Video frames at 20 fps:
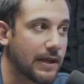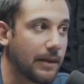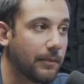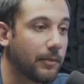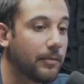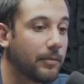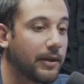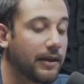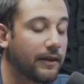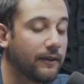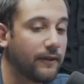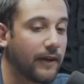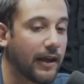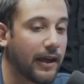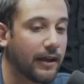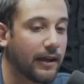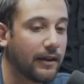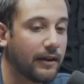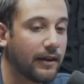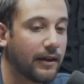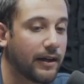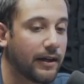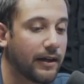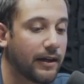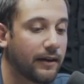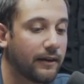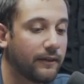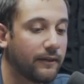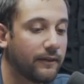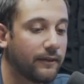I'm a big fan
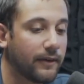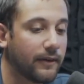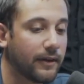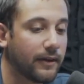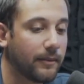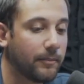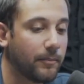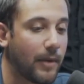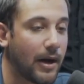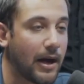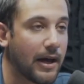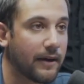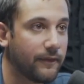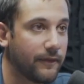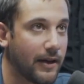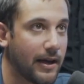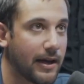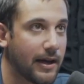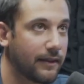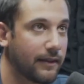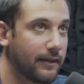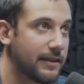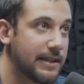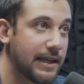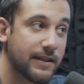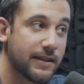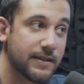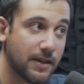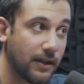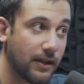of modifying the
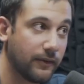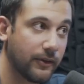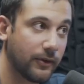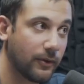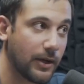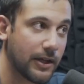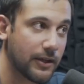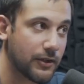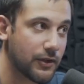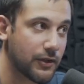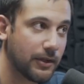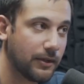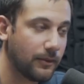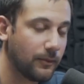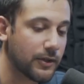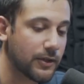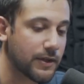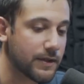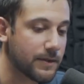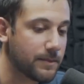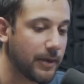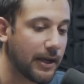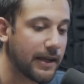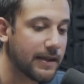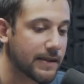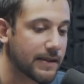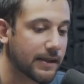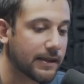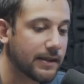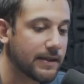Dan Sullivan question, which is
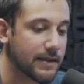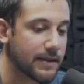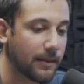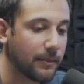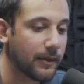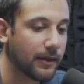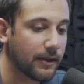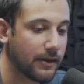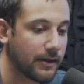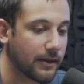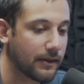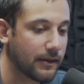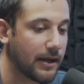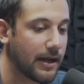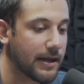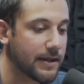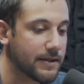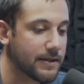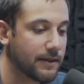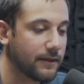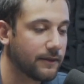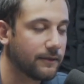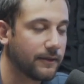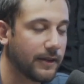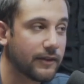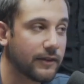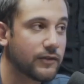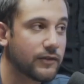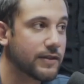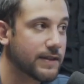basically something along the lines of,
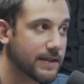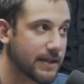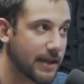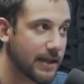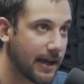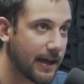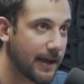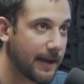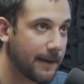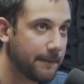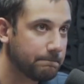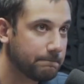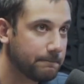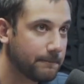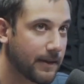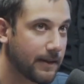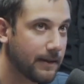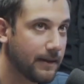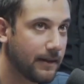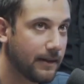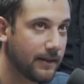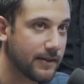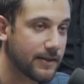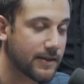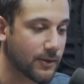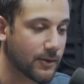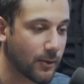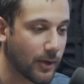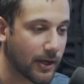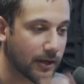let's just say, this
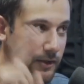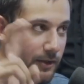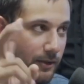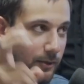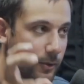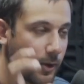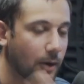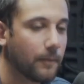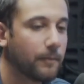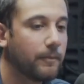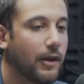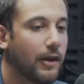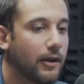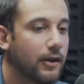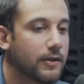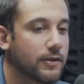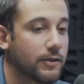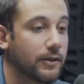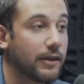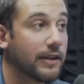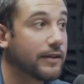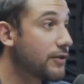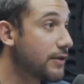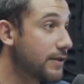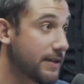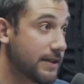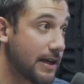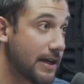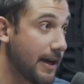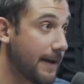is the question, quote, so let's
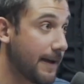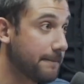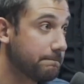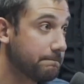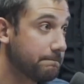just say